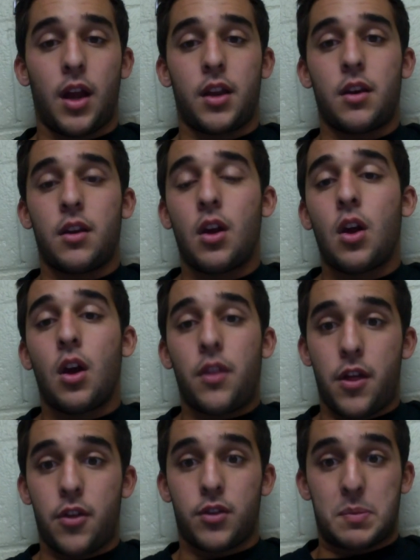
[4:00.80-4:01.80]
and
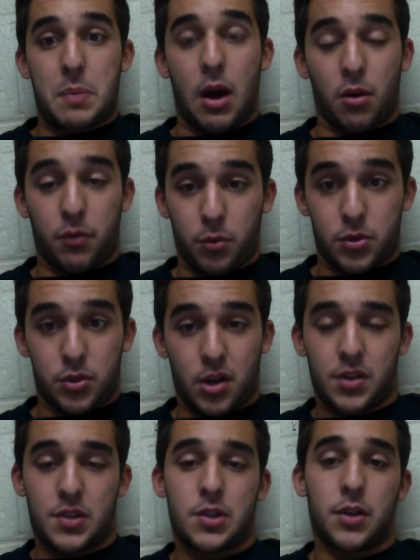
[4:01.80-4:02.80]
the other is powerful
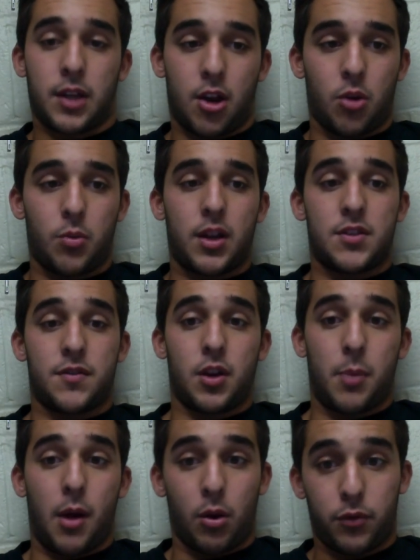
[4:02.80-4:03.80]
withdrawals. So, like heroin has very
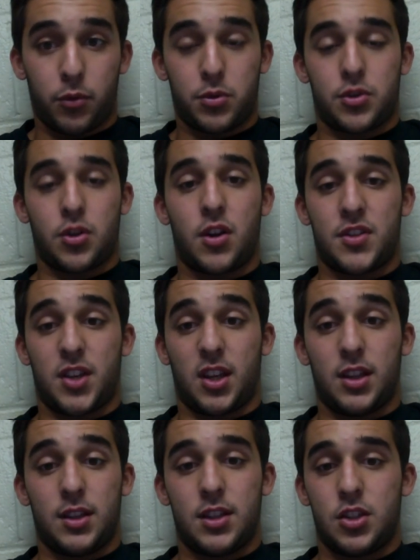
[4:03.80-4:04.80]
powerful withdrawals that
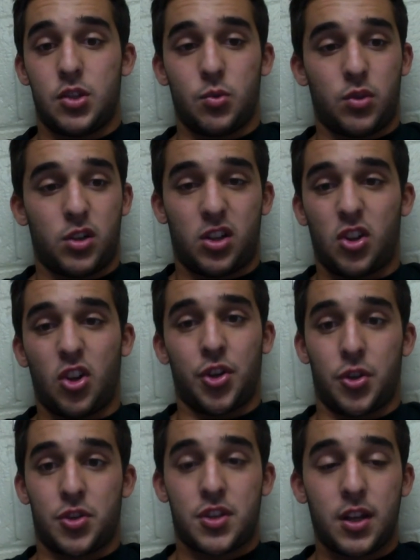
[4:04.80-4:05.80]
can lead to you clawing
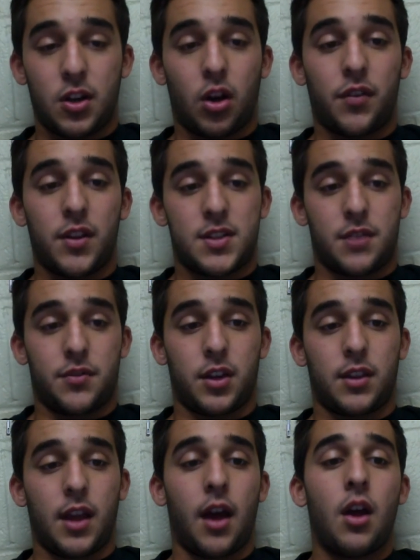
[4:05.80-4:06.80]
your skin off and stuff like
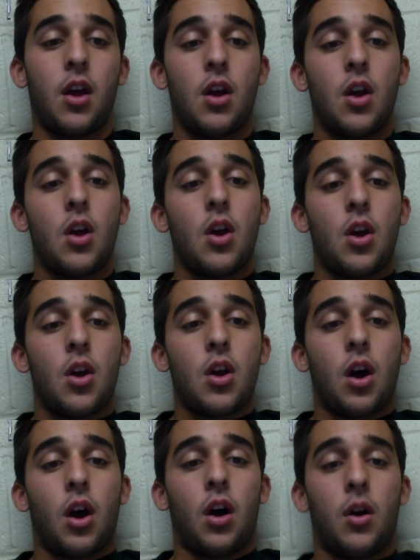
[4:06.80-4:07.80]
that.
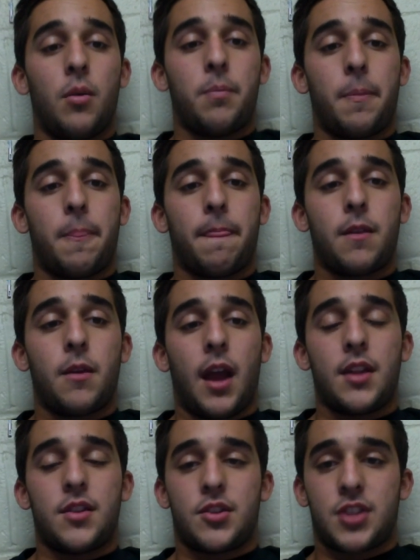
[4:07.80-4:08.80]
Um,
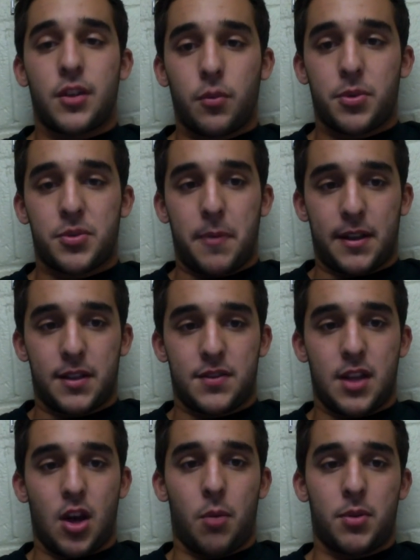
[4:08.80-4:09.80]
and there's several perspectives
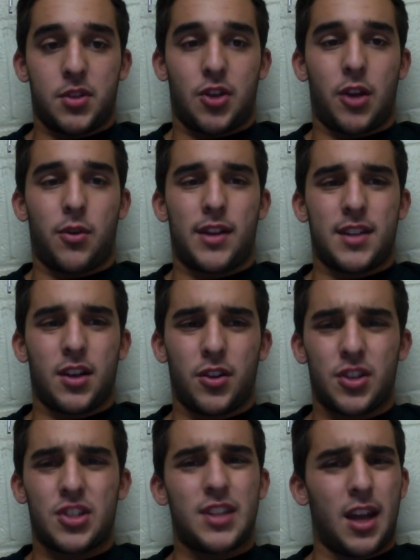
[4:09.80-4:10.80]
to help us try to
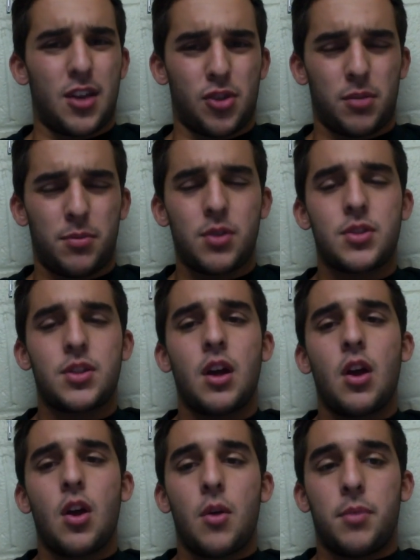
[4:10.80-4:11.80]
understand drug abuse
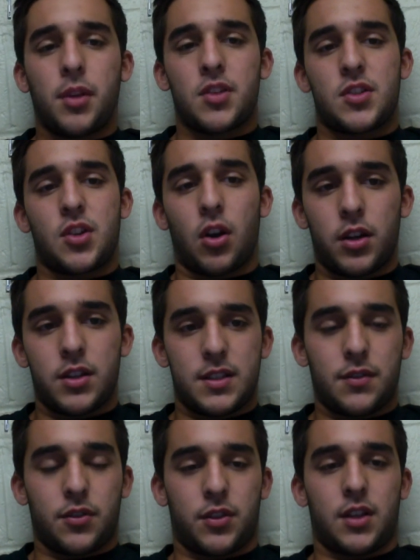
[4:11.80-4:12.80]
because it's hard. It's a
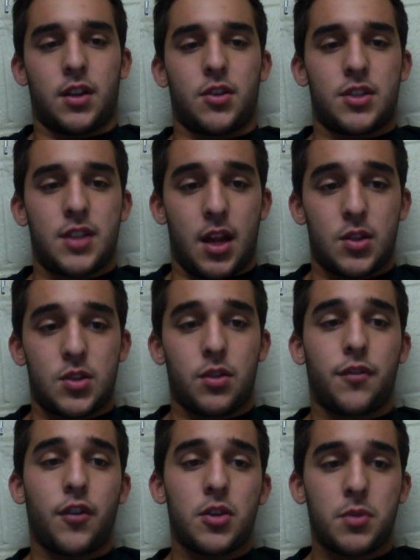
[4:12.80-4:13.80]
difficult thing to understand. So the
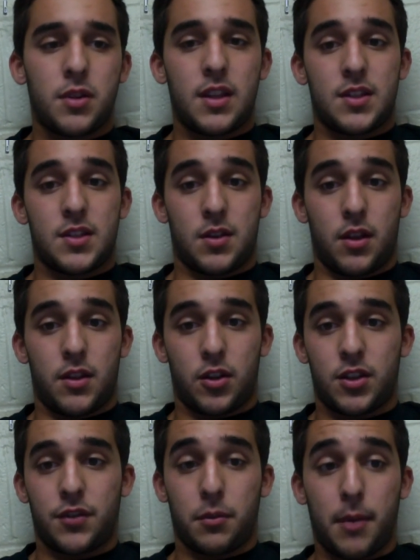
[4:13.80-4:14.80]
first one of these is there are
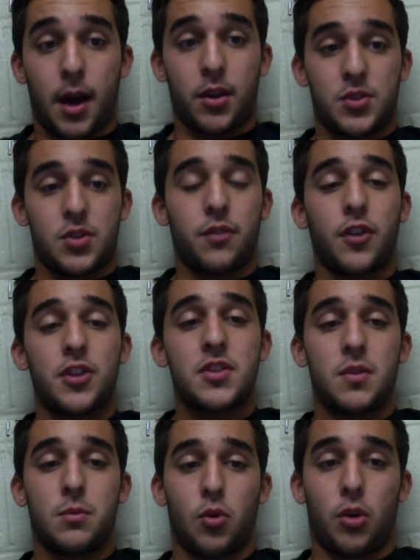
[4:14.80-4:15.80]
different models. So the first is
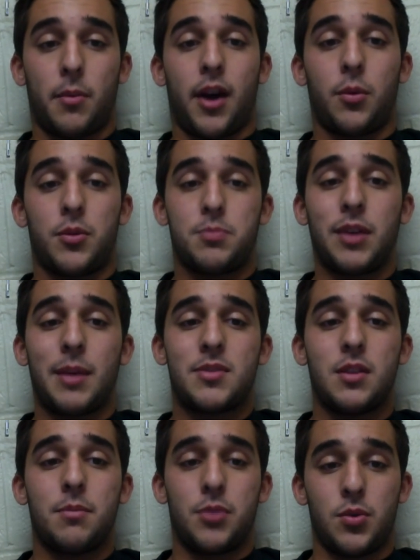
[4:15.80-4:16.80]
the moral model, which blames
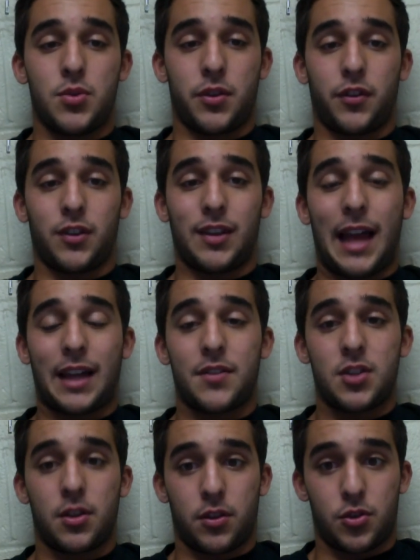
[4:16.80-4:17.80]
the abuser for lack of
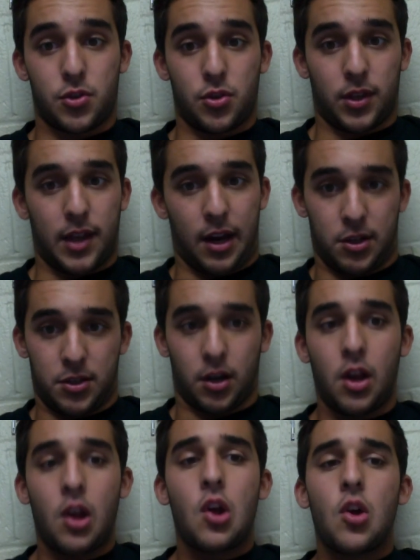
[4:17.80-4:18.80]
self-control and character,
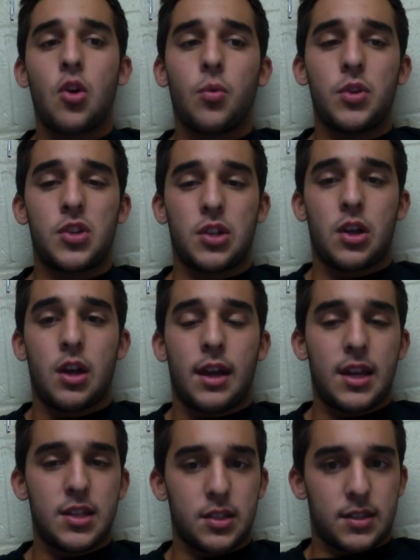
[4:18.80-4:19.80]
which
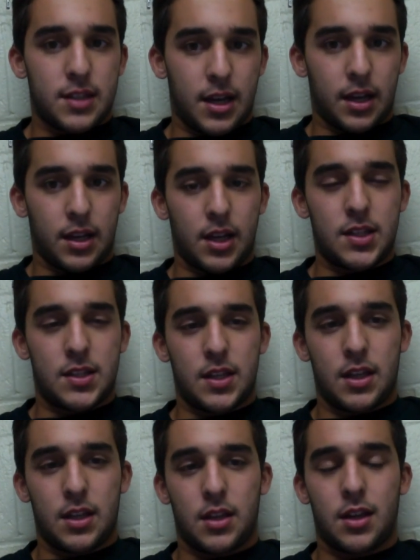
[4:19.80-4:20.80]
isn't
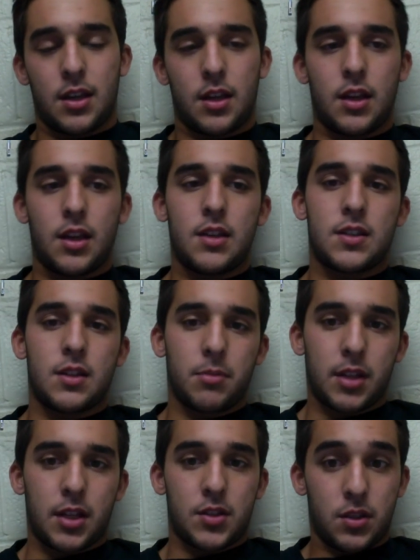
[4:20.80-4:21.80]
is something
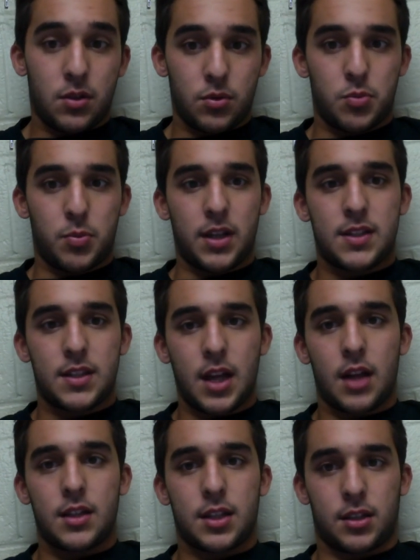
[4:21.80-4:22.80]
that's used, but it's
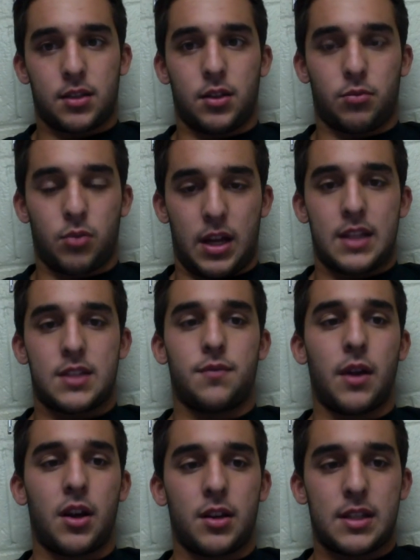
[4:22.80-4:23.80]
not technically right.
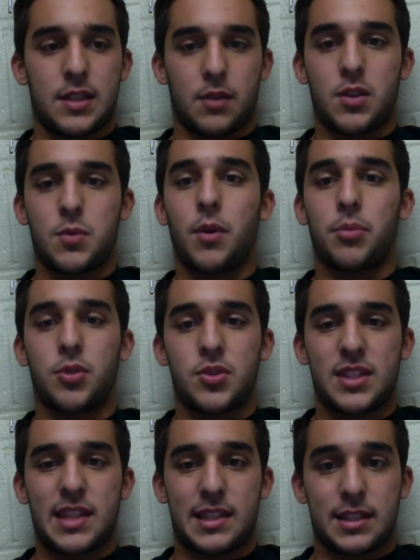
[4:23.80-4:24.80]
It's what
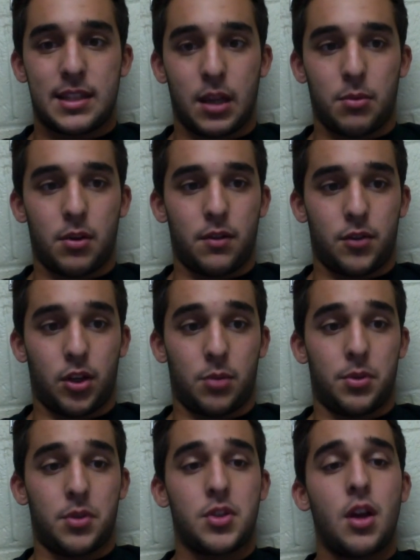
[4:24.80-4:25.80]
produces that stigma of drug
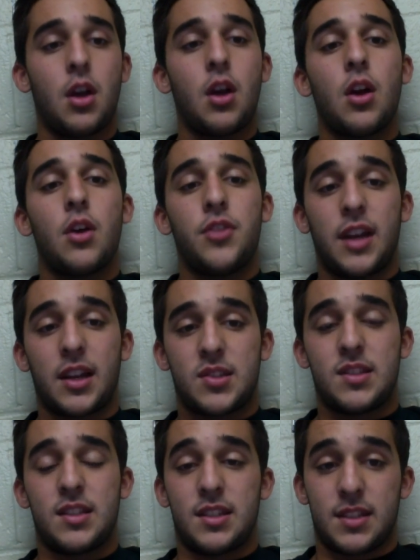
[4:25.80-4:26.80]
abuse. The next
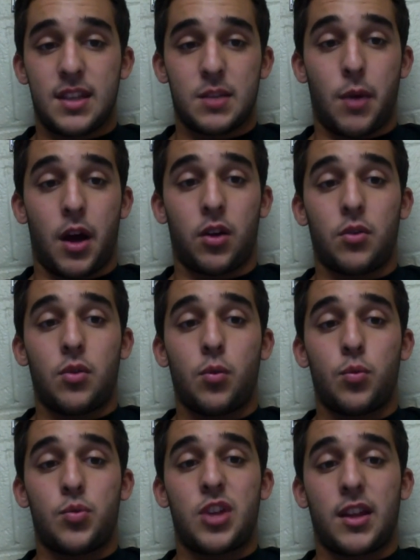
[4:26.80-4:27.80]
is the disease model,
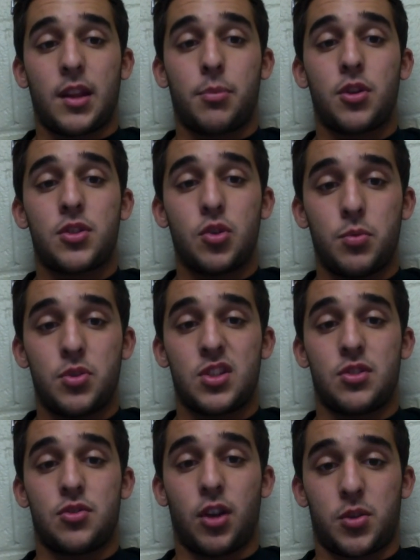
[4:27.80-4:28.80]
saying that person who
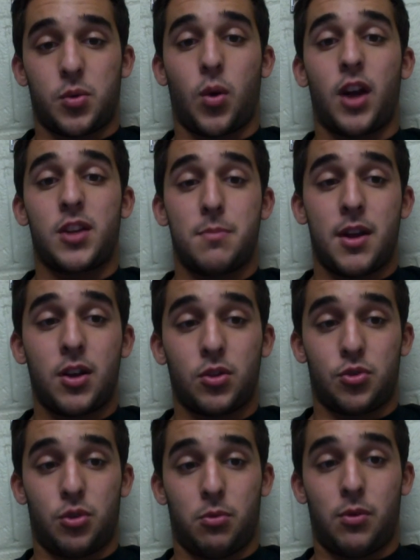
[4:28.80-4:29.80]
abuses drugs requires medical
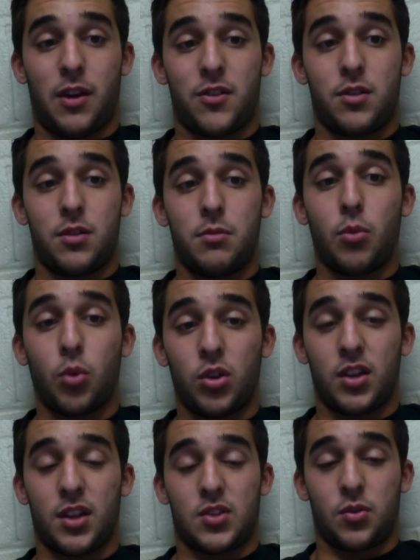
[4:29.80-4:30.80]
treatment rather than
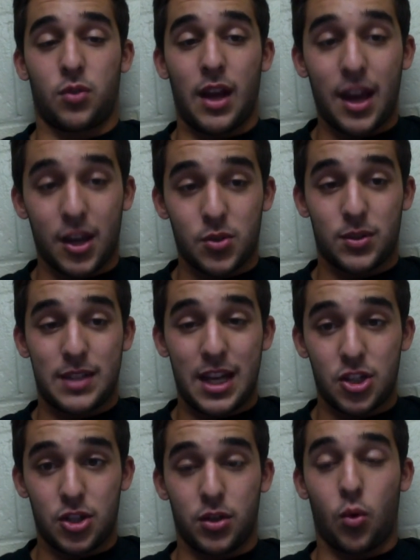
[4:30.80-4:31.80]
moral
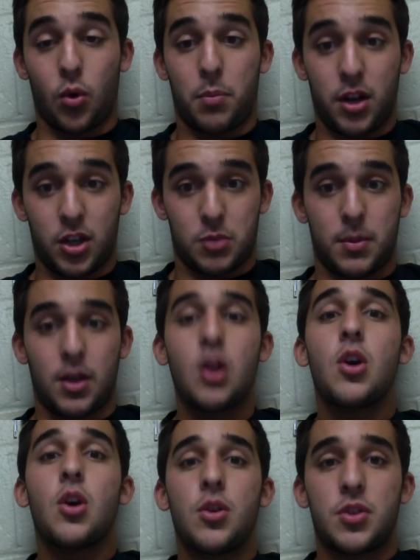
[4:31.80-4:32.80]
exhortation or punishment.
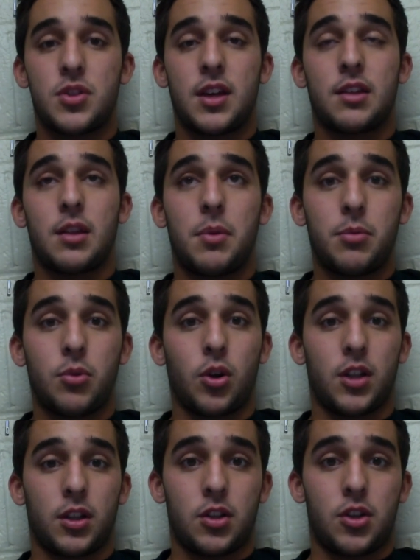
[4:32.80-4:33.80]
So saying that people who are
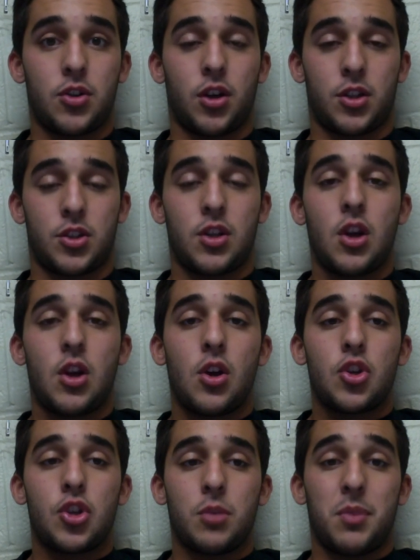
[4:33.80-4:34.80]
addicted to drugs
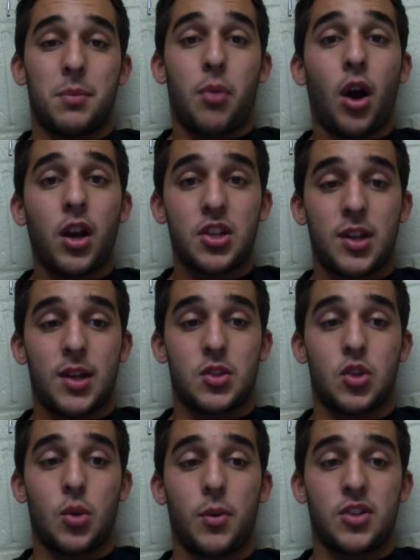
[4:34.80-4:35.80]
shouldn't be punished
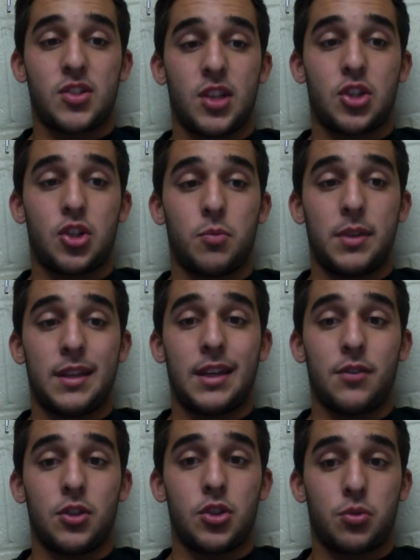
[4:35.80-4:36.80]
so much as they should be
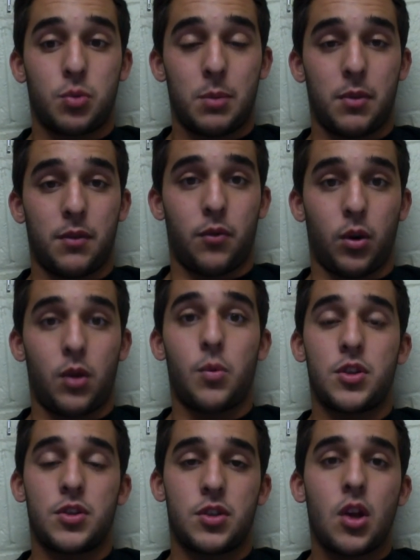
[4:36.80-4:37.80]
given treatment for it,
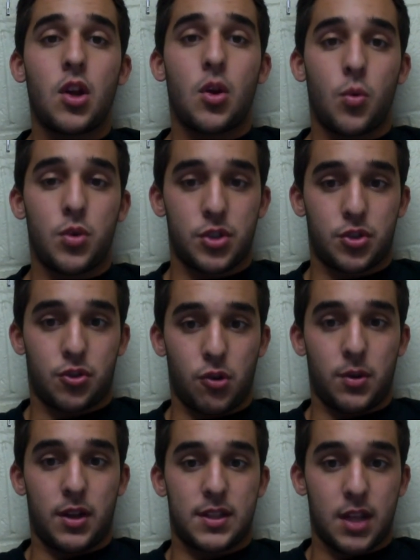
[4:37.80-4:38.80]
which is
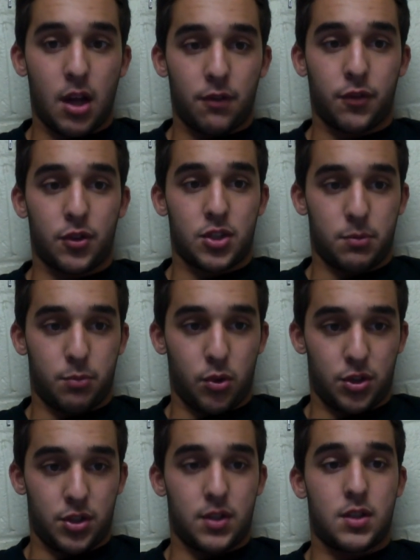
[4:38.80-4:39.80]
true in itself for some
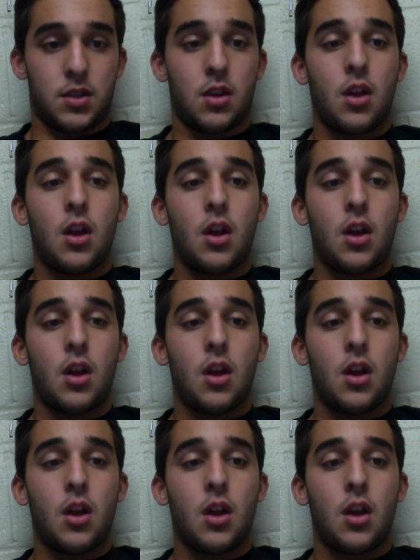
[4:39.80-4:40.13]
portions.